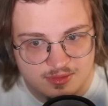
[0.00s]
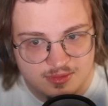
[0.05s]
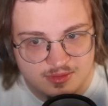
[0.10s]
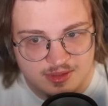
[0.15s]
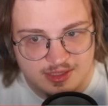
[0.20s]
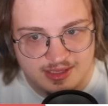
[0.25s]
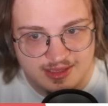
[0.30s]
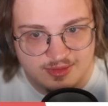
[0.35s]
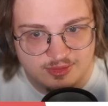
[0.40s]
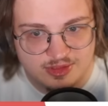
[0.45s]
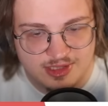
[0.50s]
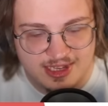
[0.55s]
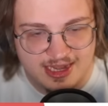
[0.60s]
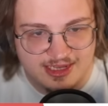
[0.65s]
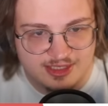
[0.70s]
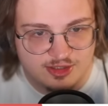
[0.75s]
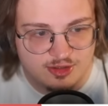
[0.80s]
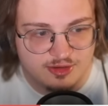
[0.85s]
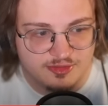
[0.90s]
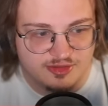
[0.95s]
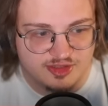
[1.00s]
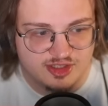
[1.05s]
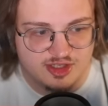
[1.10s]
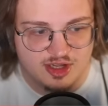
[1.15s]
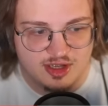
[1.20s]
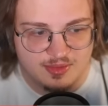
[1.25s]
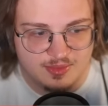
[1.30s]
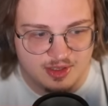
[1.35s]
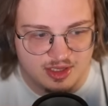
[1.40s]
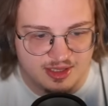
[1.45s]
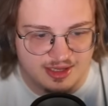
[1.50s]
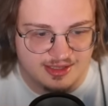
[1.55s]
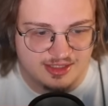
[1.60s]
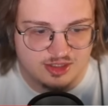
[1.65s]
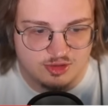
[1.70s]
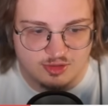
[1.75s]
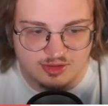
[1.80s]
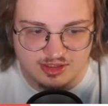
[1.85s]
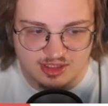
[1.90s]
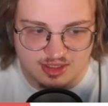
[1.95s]
Okay, that was last turn of sun, but light
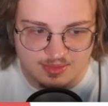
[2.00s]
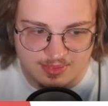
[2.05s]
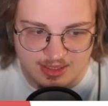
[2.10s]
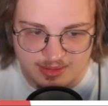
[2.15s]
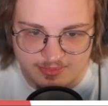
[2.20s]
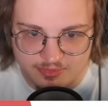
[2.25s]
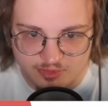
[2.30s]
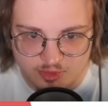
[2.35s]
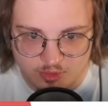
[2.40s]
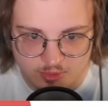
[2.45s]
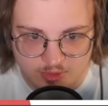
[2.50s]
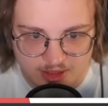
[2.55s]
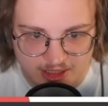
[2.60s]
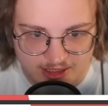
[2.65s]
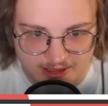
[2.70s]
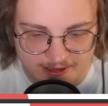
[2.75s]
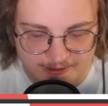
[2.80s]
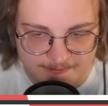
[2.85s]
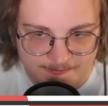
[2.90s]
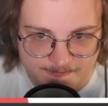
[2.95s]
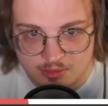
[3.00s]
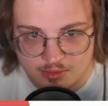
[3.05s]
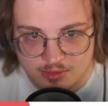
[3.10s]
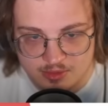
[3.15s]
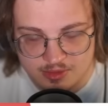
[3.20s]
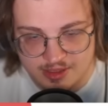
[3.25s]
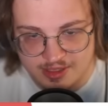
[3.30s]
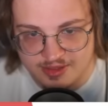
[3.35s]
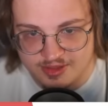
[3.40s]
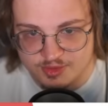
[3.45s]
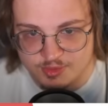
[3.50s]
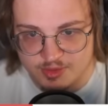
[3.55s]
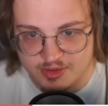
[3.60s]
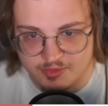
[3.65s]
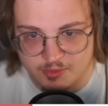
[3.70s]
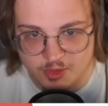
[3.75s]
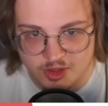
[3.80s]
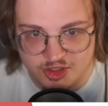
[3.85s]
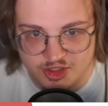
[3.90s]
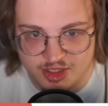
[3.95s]
screen's gonna be up for a while. Okay, this one had
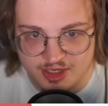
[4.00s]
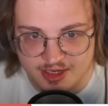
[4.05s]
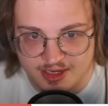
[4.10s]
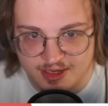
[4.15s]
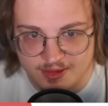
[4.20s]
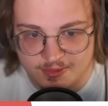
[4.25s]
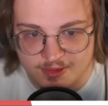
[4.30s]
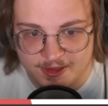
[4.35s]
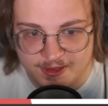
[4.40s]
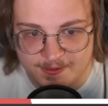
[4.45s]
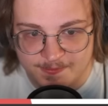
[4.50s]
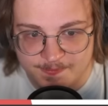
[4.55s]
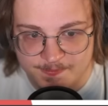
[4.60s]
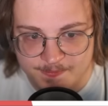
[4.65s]
one shot anyway.